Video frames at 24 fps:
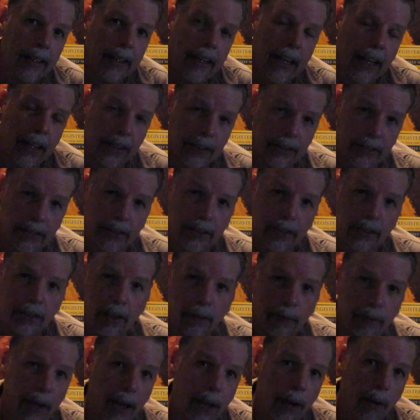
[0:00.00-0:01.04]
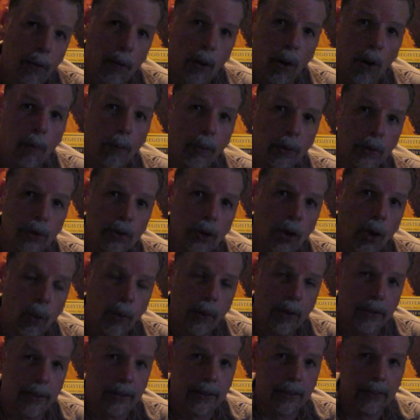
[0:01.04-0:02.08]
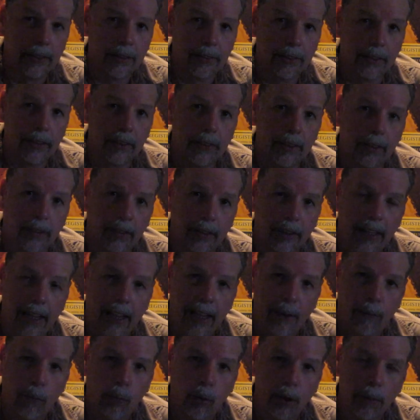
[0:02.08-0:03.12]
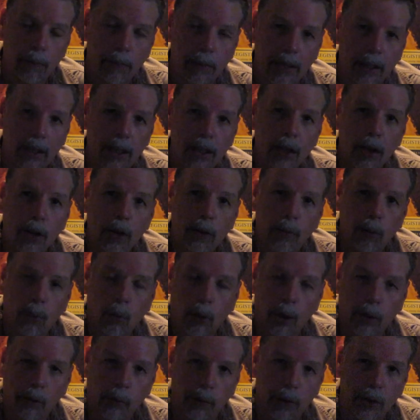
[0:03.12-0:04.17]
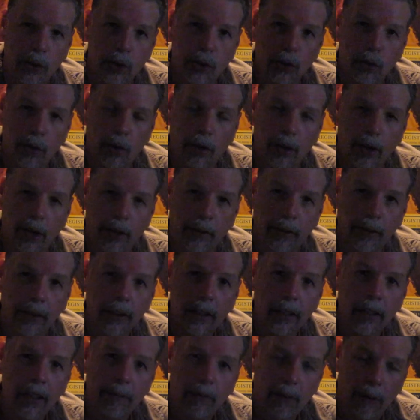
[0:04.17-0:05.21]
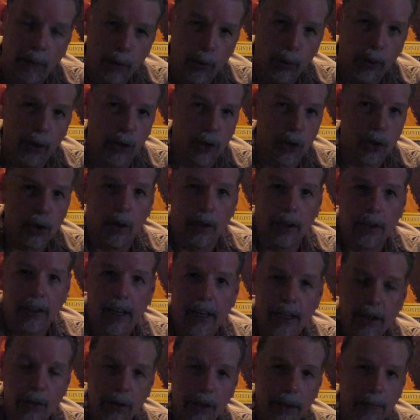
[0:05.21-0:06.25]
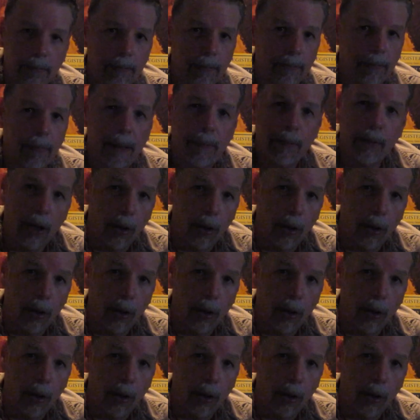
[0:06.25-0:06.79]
This is stuff I almost always consistently have with me for one reason or another. If I'm doing a short day trip, maybe